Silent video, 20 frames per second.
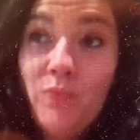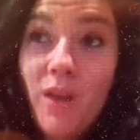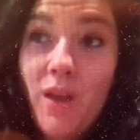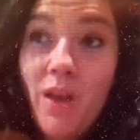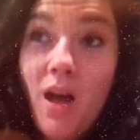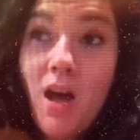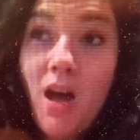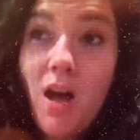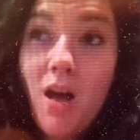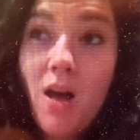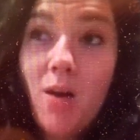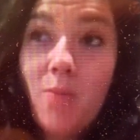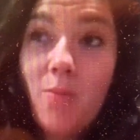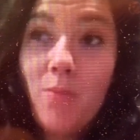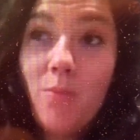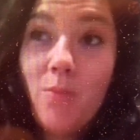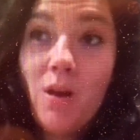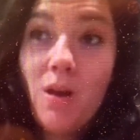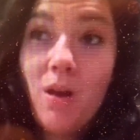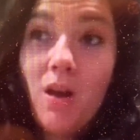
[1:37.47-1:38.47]
Um,
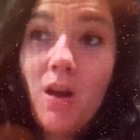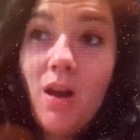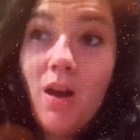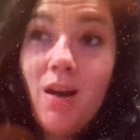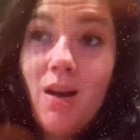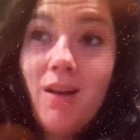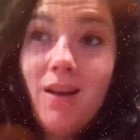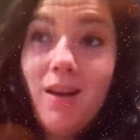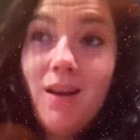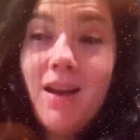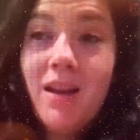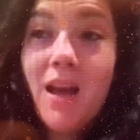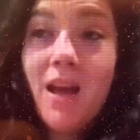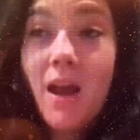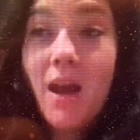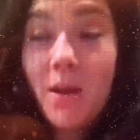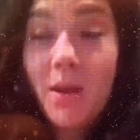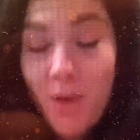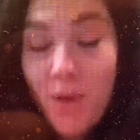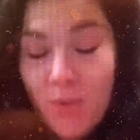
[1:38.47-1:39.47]
and
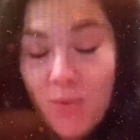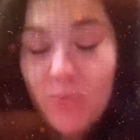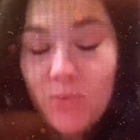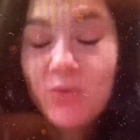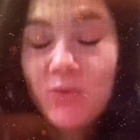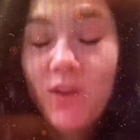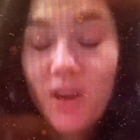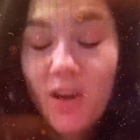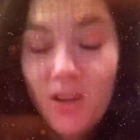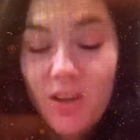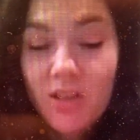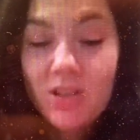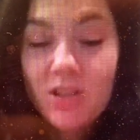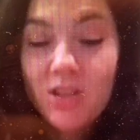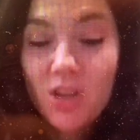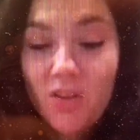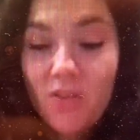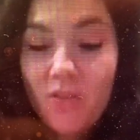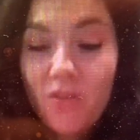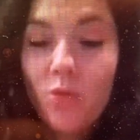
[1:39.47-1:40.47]
I, I was very
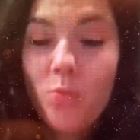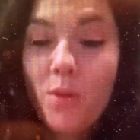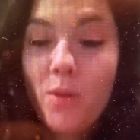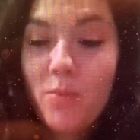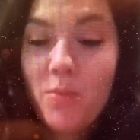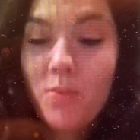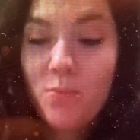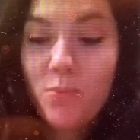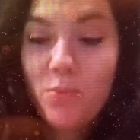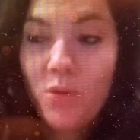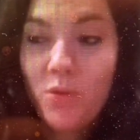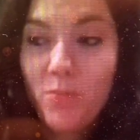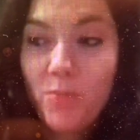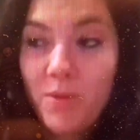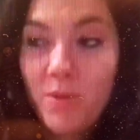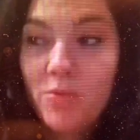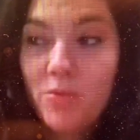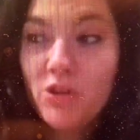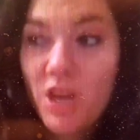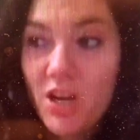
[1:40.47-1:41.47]
conservative with my with my
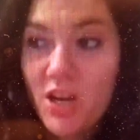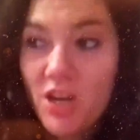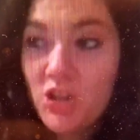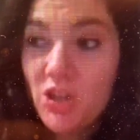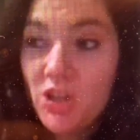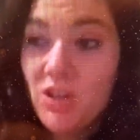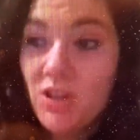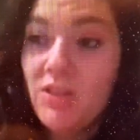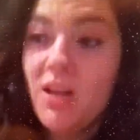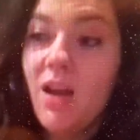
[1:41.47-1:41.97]
projections.